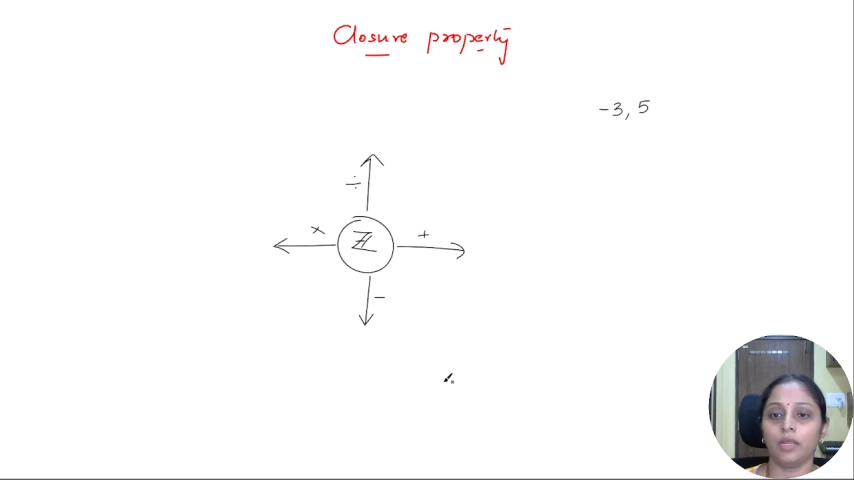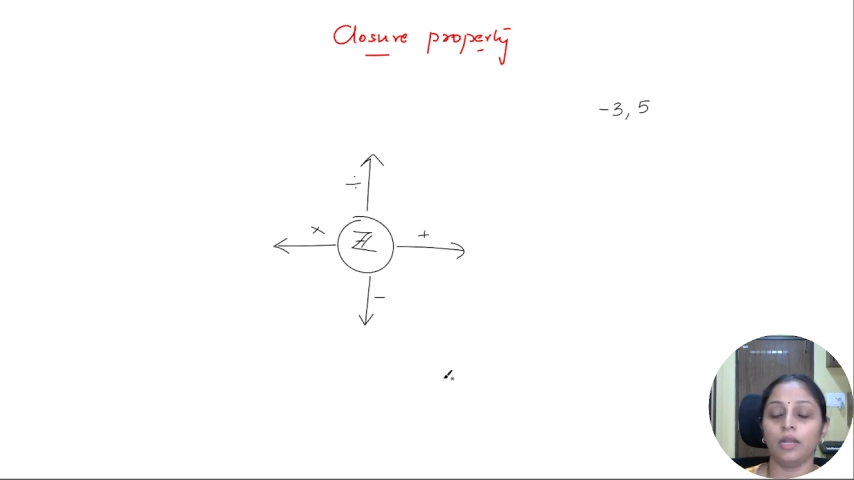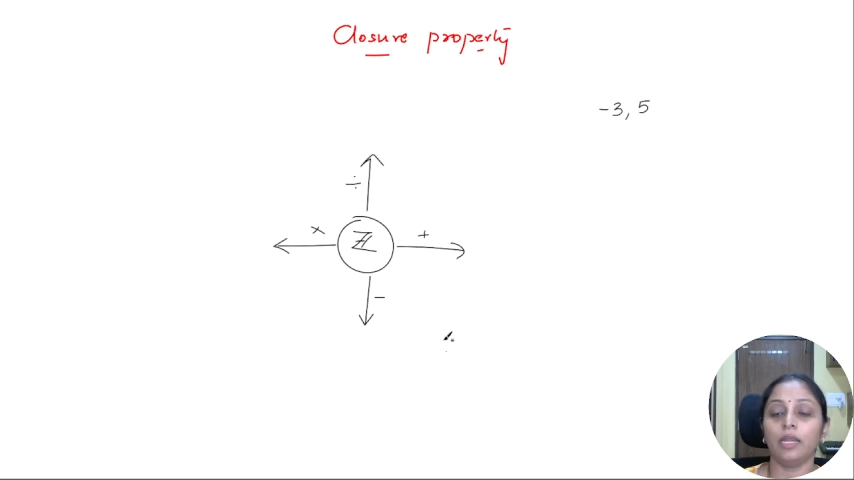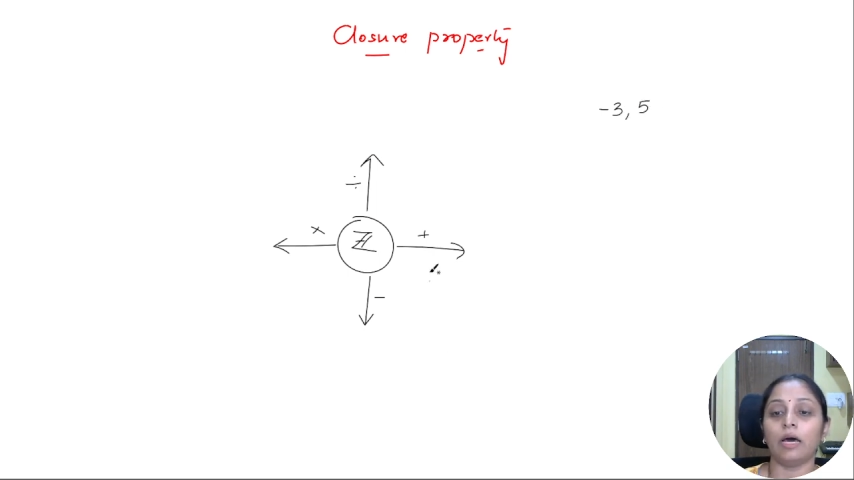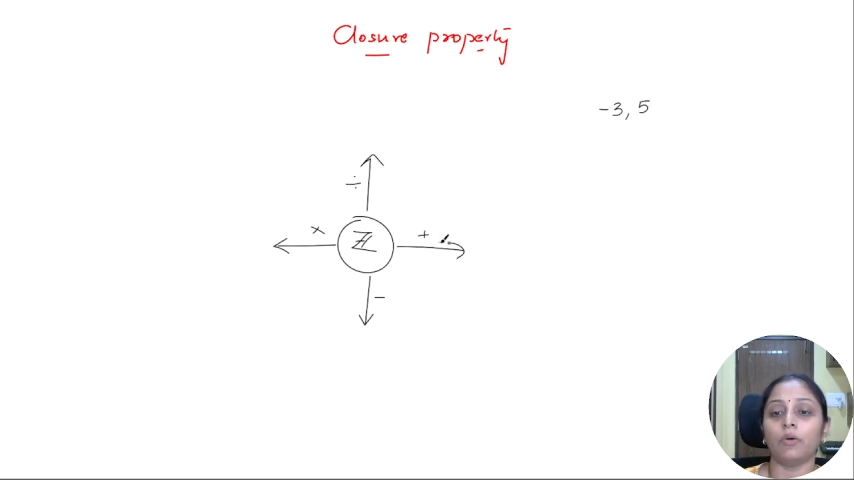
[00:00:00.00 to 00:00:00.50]

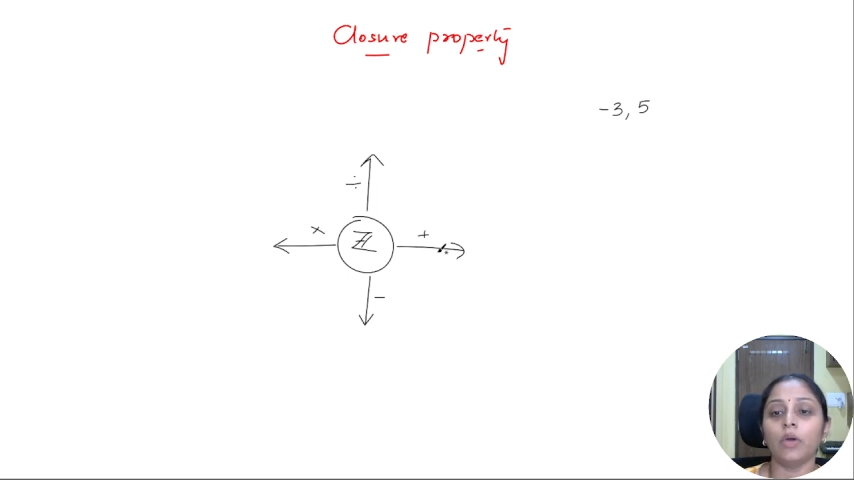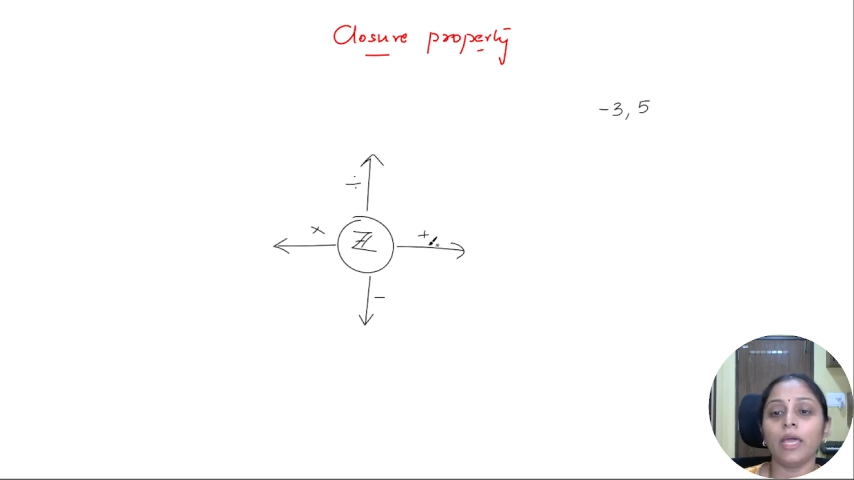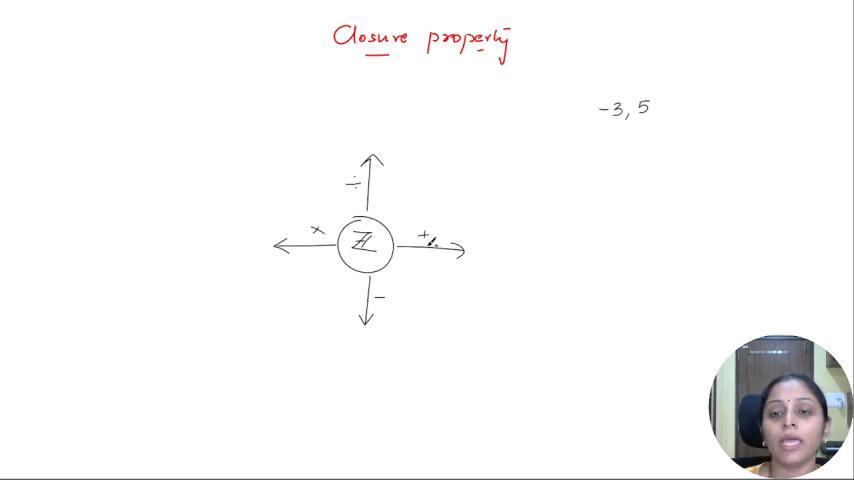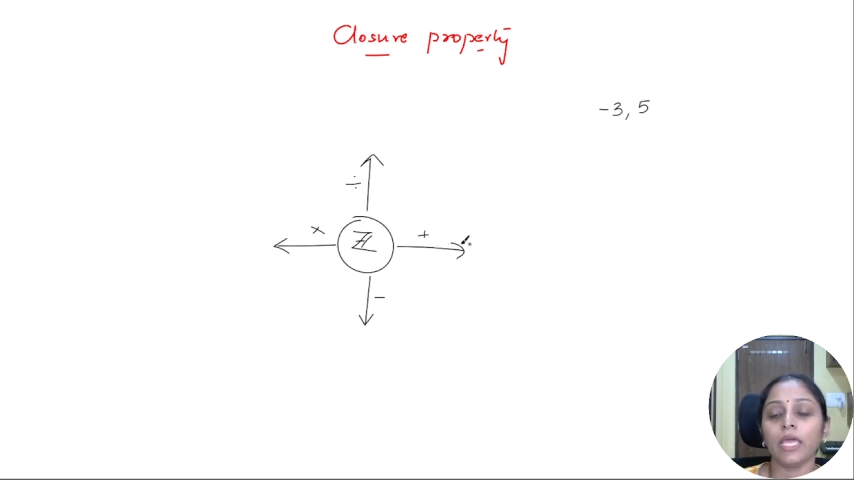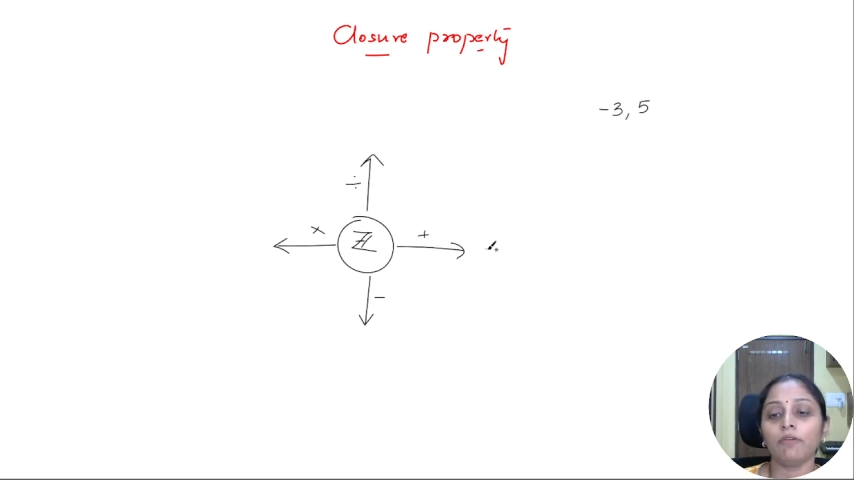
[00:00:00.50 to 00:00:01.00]
Now
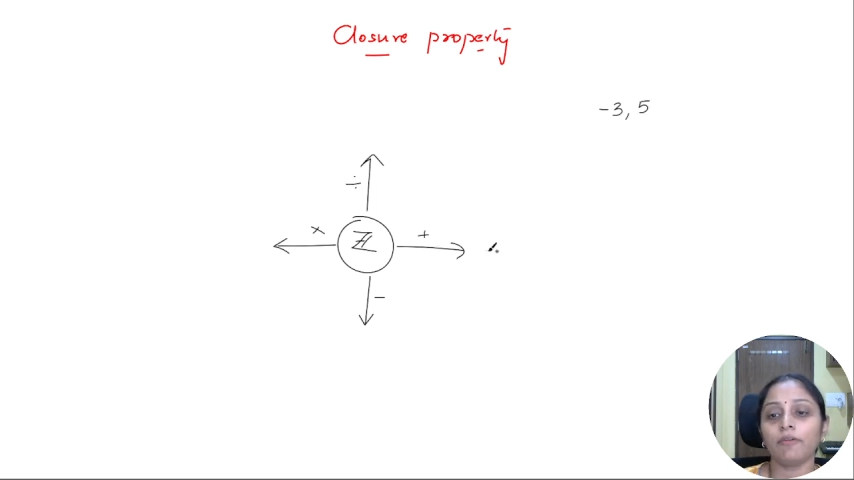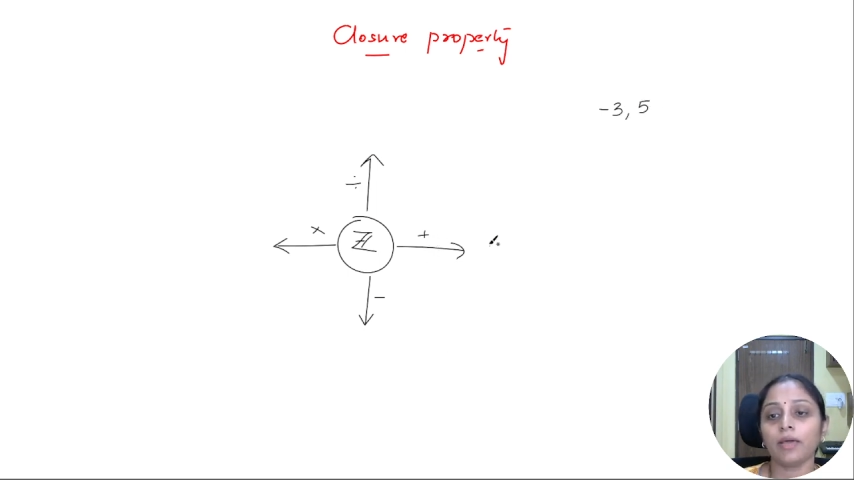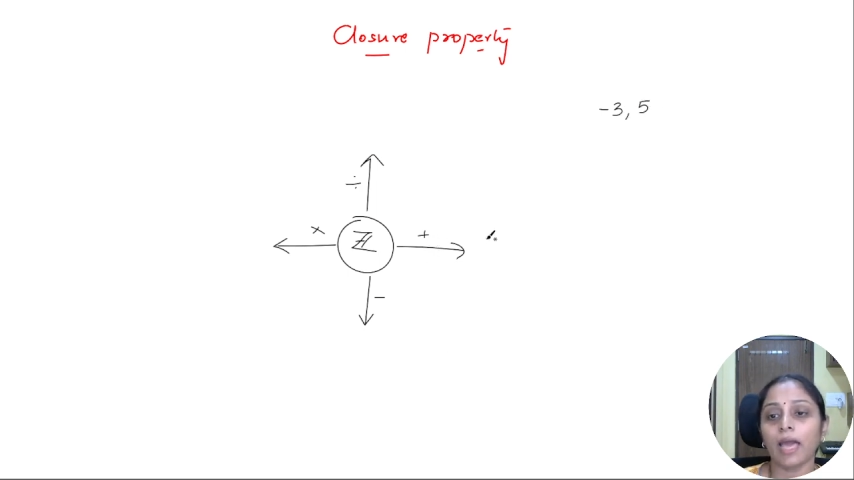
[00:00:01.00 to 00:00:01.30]
if I